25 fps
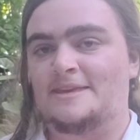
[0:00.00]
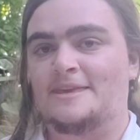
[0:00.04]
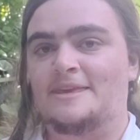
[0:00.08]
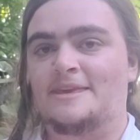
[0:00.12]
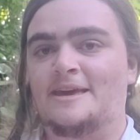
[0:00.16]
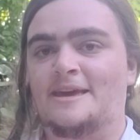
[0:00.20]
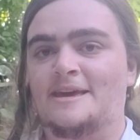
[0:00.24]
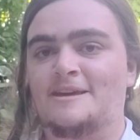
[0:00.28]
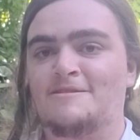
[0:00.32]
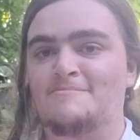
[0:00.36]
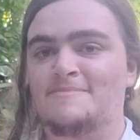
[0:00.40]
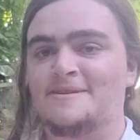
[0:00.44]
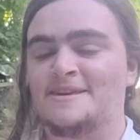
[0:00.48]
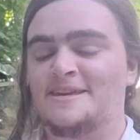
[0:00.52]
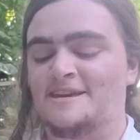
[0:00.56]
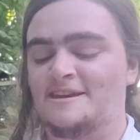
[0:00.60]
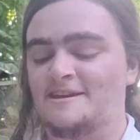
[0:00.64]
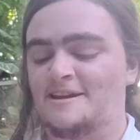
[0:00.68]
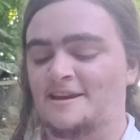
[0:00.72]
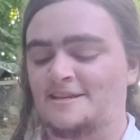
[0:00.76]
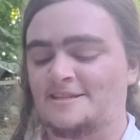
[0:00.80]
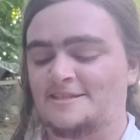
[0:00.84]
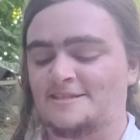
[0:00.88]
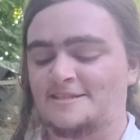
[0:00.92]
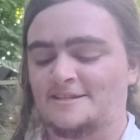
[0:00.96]
yay me,
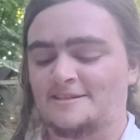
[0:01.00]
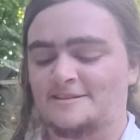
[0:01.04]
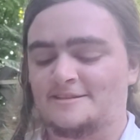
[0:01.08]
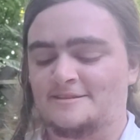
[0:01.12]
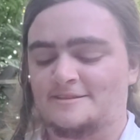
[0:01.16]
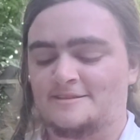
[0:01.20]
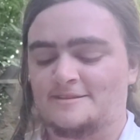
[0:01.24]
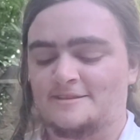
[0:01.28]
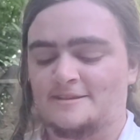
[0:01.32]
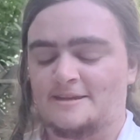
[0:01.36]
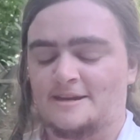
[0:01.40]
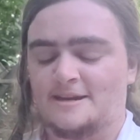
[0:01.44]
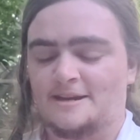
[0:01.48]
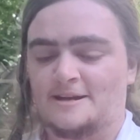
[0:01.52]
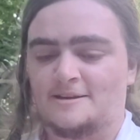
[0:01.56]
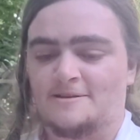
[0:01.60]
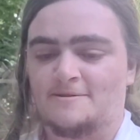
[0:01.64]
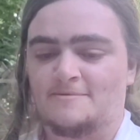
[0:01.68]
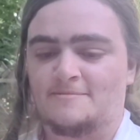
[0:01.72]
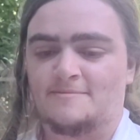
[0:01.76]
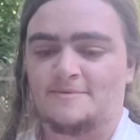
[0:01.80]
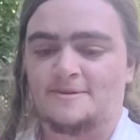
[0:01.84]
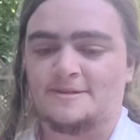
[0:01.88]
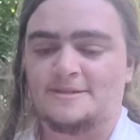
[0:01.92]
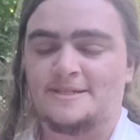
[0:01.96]
I
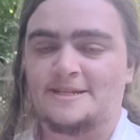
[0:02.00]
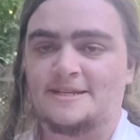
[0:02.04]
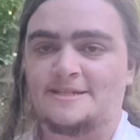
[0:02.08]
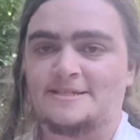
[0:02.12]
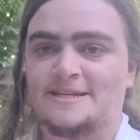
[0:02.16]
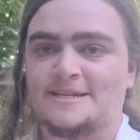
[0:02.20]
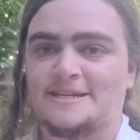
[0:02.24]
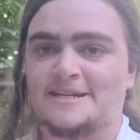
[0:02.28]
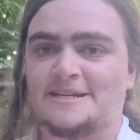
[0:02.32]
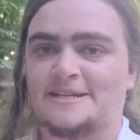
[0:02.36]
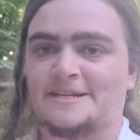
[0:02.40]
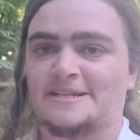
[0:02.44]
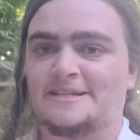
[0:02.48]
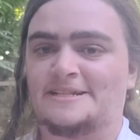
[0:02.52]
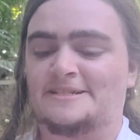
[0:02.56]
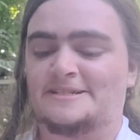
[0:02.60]
succeeded.